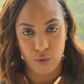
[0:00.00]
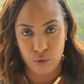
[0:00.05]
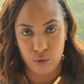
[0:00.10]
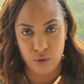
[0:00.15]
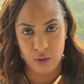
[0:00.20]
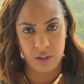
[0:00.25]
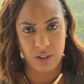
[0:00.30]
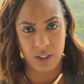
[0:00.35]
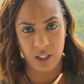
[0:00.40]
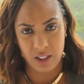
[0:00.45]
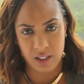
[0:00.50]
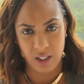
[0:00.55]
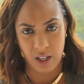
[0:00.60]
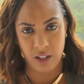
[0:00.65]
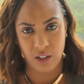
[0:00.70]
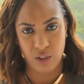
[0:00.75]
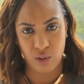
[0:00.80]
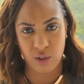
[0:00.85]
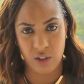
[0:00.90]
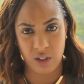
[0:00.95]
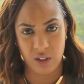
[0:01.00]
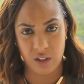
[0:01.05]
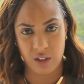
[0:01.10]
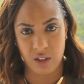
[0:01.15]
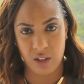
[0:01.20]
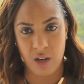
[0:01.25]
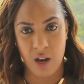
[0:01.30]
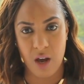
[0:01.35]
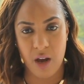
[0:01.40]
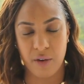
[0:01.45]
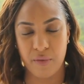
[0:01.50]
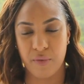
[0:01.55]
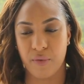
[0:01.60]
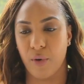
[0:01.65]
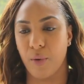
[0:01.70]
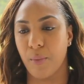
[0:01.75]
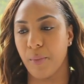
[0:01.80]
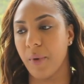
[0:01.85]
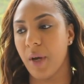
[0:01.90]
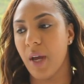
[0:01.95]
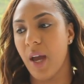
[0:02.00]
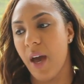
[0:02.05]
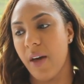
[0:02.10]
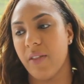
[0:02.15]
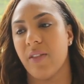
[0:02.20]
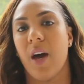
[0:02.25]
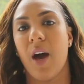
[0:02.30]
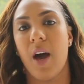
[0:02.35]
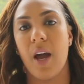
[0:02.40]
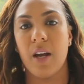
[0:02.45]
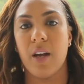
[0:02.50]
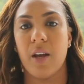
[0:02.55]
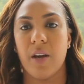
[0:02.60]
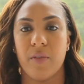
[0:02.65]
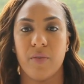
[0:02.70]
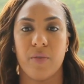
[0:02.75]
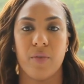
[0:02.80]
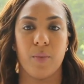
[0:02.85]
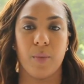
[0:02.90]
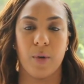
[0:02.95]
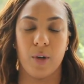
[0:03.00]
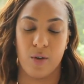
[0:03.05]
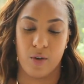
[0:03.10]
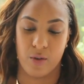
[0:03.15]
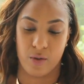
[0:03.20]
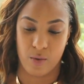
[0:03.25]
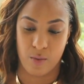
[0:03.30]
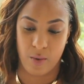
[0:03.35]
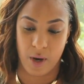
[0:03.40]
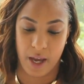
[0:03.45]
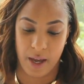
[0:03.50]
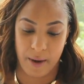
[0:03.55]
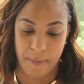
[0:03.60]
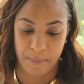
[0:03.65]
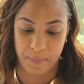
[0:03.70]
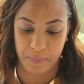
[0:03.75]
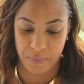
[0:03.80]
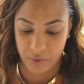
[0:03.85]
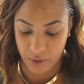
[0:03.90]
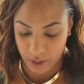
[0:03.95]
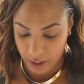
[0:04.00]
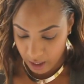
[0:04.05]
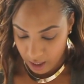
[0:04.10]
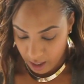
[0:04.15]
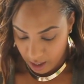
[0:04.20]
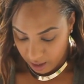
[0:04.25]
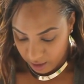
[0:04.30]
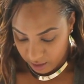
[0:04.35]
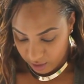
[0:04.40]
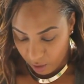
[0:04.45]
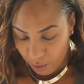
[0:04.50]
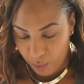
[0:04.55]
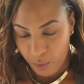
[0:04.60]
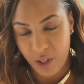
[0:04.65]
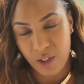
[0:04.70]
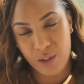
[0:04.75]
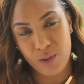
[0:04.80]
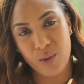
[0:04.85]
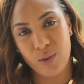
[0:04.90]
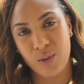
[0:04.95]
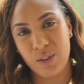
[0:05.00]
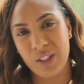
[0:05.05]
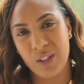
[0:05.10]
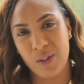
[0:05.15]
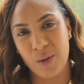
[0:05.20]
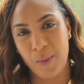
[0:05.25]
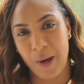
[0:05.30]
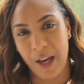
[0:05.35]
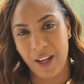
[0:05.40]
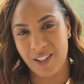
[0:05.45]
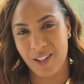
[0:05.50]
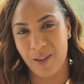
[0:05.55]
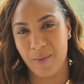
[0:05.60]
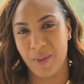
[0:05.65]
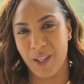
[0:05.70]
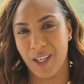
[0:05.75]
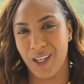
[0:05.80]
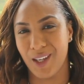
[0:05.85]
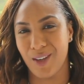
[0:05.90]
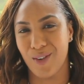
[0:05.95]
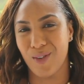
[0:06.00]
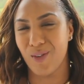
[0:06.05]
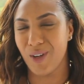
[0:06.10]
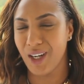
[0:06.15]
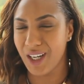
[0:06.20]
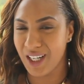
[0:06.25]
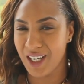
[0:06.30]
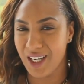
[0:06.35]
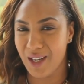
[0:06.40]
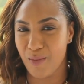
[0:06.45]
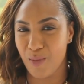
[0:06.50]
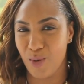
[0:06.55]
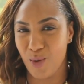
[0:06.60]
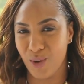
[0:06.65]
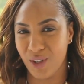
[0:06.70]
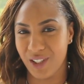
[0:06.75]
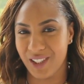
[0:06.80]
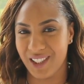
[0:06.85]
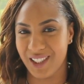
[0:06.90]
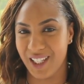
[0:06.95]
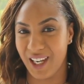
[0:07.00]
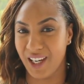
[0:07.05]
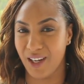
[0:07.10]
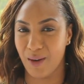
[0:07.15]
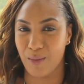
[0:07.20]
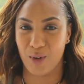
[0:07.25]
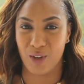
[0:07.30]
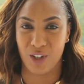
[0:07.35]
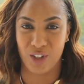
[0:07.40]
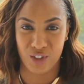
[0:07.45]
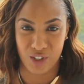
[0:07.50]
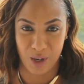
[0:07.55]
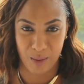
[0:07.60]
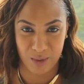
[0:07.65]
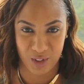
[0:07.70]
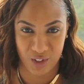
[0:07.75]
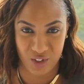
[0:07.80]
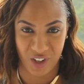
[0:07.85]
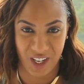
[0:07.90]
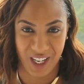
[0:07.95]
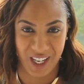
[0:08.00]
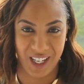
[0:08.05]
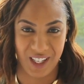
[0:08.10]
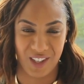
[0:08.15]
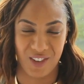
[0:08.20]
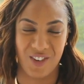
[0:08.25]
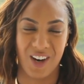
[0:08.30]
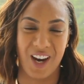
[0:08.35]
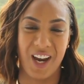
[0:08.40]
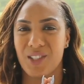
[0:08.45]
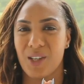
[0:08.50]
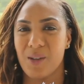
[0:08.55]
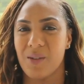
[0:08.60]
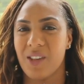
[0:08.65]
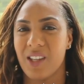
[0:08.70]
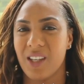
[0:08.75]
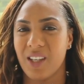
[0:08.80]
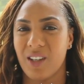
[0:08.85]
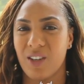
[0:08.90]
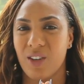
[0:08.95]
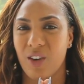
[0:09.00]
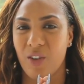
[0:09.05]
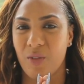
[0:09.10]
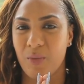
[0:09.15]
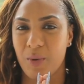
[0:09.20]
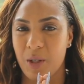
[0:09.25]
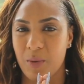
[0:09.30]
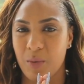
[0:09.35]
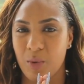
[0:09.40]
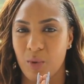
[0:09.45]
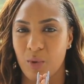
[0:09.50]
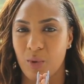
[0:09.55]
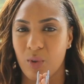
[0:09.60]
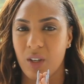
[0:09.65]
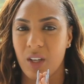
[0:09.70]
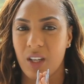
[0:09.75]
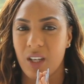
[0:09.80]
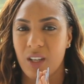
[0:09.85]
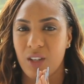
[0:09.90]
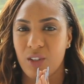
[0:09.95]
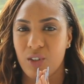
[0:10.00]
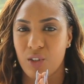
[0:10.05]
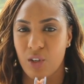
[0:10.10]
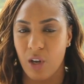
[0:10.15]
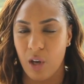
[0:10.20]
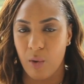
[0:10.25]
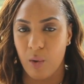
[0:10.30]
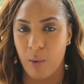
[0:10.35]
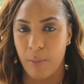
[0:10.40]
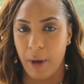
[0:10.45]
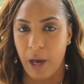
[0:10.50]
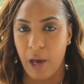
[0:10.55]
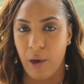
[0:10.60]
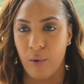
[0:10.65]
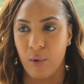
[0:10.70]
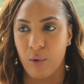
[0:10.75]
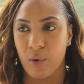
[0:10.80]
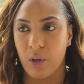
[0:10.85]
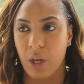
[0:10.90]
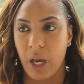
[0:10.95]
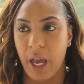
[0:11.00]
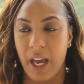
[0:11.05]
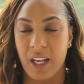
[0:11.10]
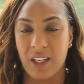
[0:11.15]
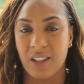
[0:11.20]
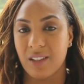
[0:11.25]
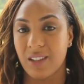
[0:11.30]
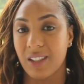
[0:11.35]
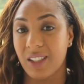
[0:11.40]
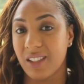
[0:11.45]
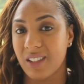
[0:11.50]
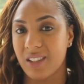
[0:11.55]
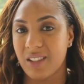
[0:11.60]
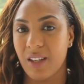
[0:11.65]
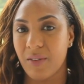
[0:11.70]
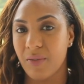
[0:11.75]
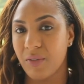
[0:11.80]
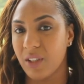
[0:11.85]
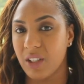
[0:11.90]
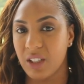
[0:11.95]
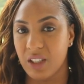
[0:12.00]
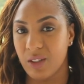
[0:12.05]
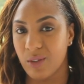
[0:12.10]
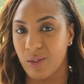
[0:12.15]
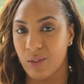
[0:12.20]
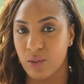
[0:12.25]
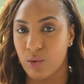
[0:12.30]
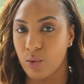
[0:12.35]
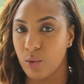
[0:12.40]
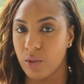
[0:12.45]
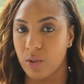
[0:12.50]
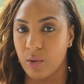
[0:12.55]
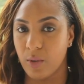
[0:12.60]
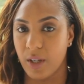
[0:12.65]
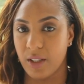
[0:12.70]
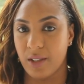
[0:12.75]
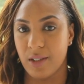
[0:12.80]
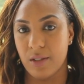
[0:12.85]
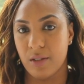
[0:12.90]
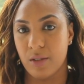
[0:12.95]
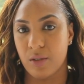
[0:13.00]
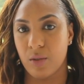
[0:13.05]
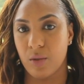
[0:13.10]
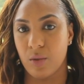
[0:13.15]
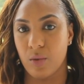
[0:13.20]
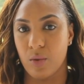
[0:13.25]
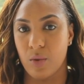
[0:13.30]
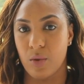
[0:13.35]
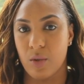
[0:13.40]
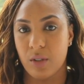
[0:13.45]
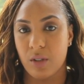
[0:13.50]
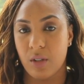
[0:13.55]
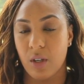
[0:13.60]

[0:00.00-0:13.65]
just things that you can learn from and that I learned from along the way. So I want to talk to you about something really important today, and I'm going to jump straight in, alright? I don't think a lot of people know about, and it's definitely not taught to us in school.